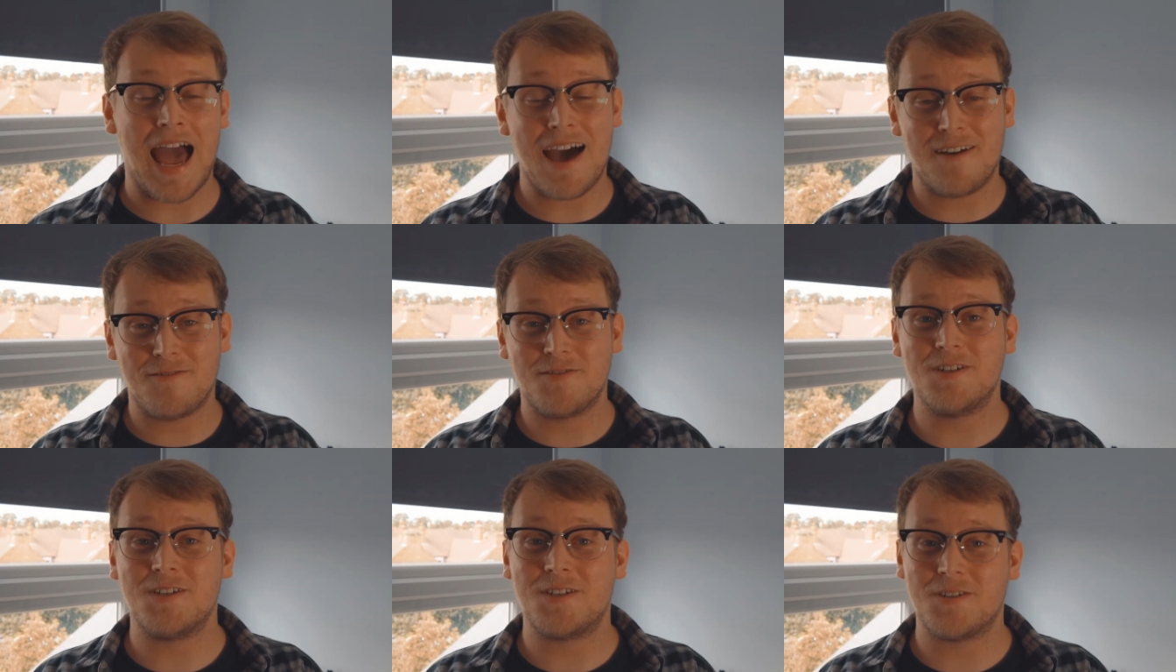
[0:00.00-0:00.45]

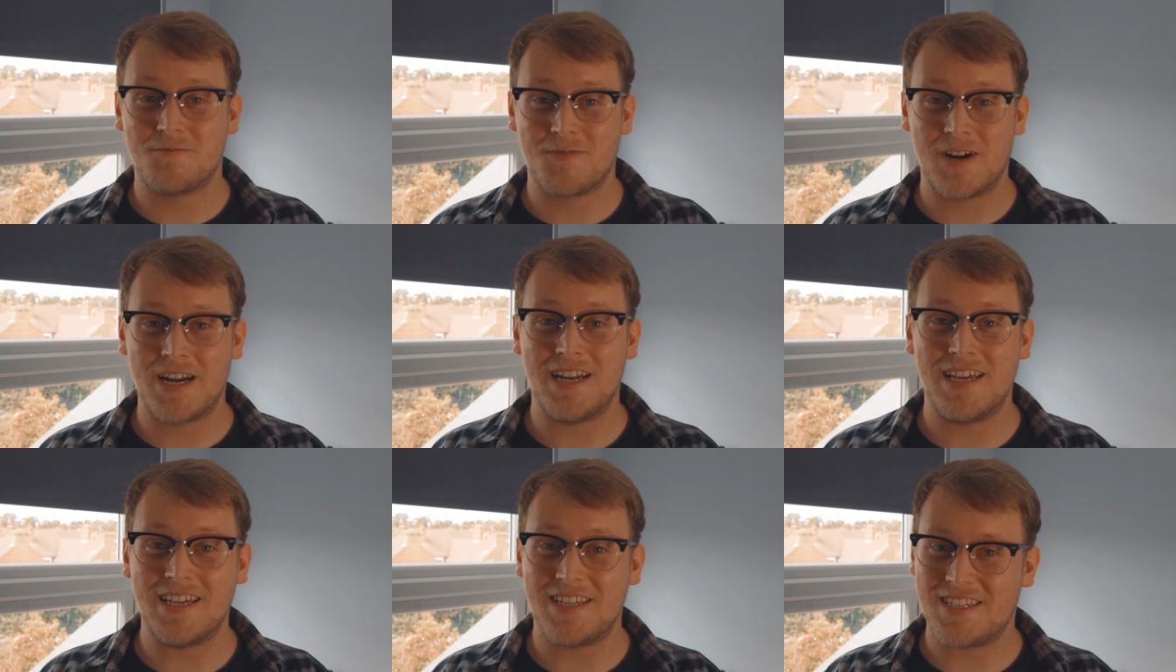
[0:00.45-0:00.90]
haven't
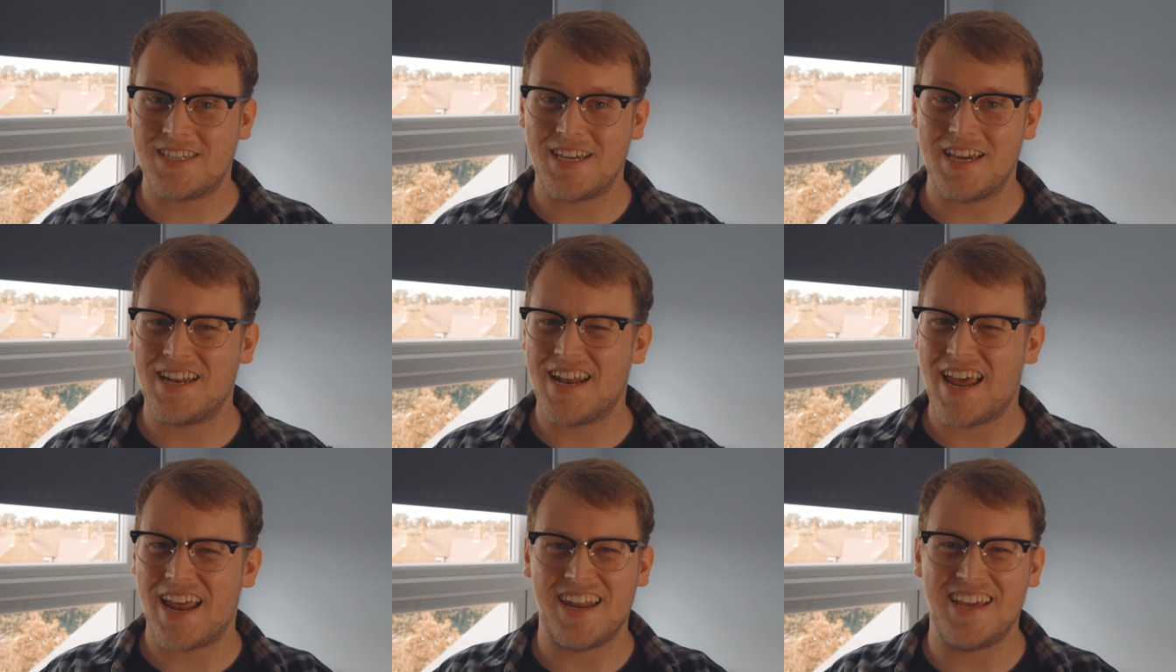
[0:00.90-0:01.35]
really
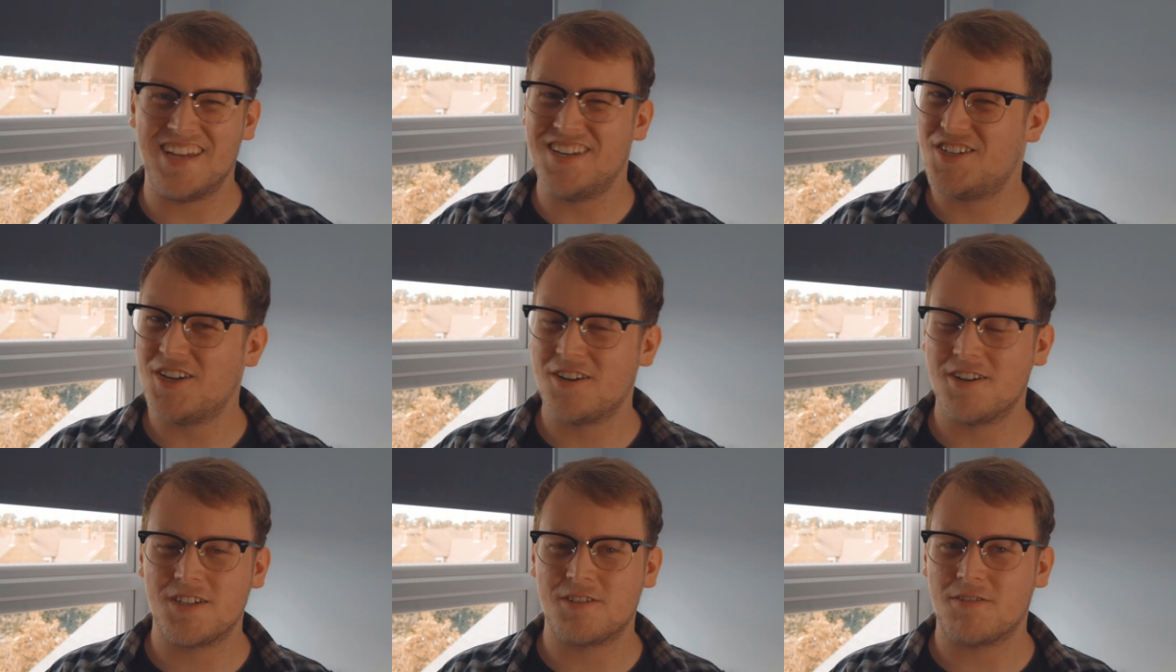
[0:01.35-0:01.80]
seen any
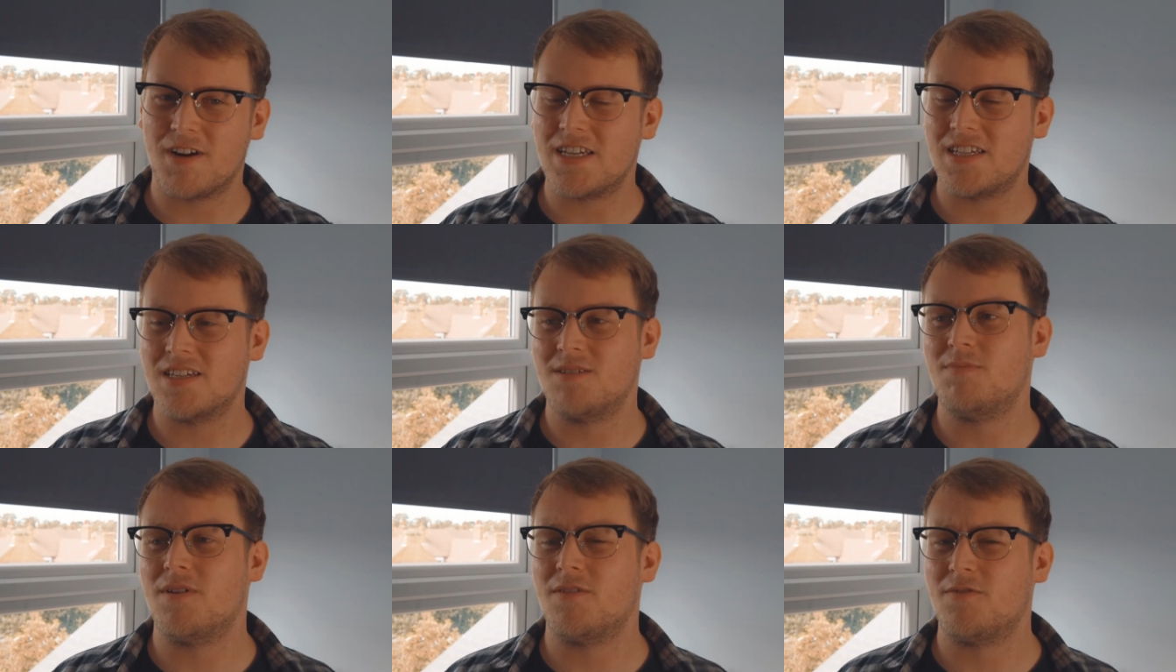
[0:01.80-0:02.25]
endurance
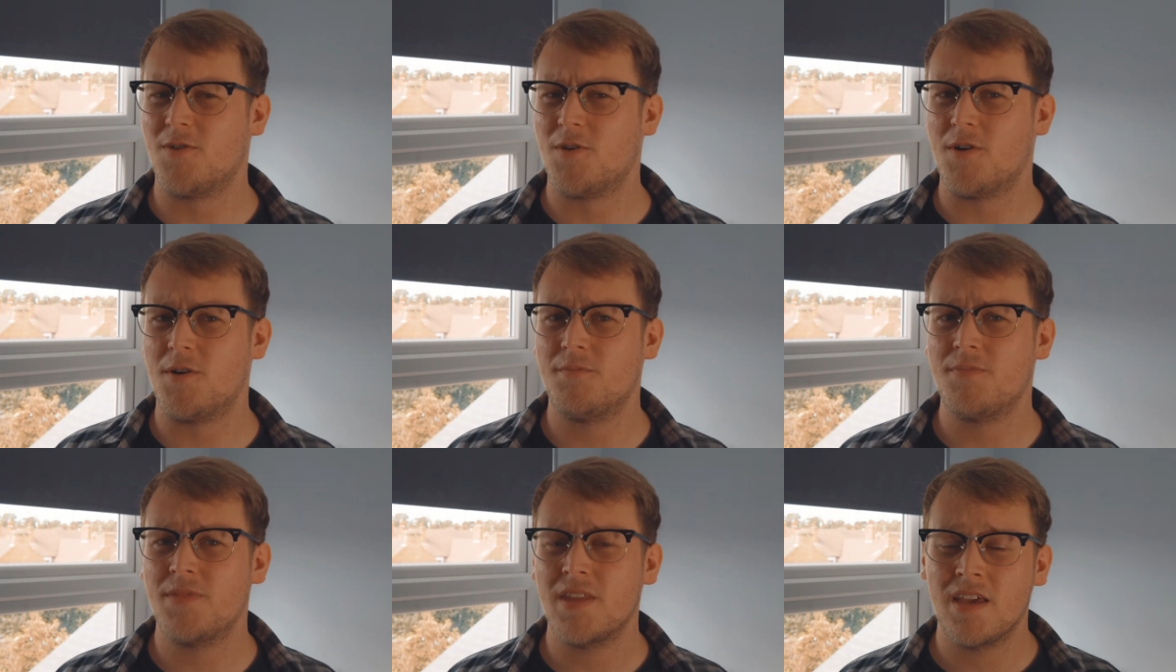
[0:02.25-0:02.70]
racing
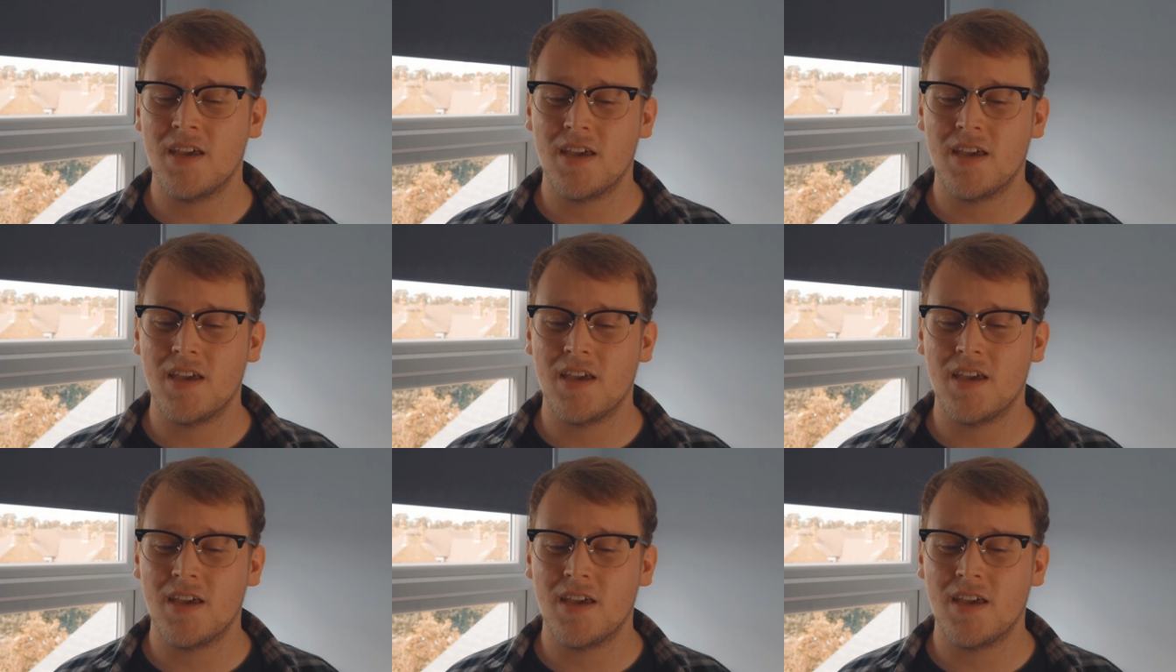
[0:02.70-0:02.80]
before.